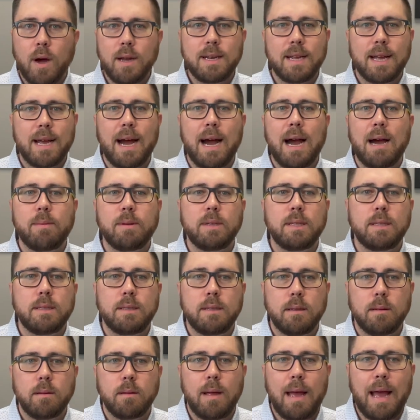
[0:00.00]

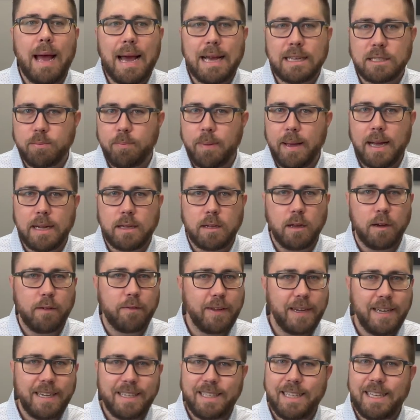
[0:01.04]
common aspect of
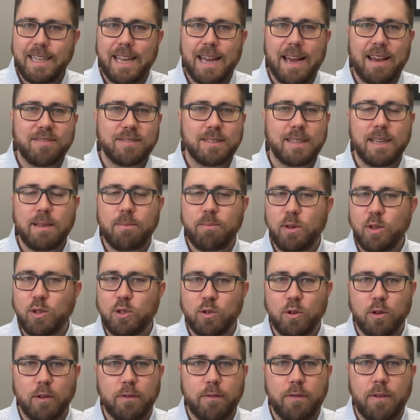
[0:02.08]
ETFs and
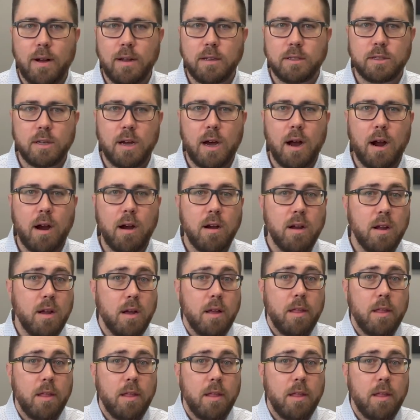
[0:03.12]
mutual funds are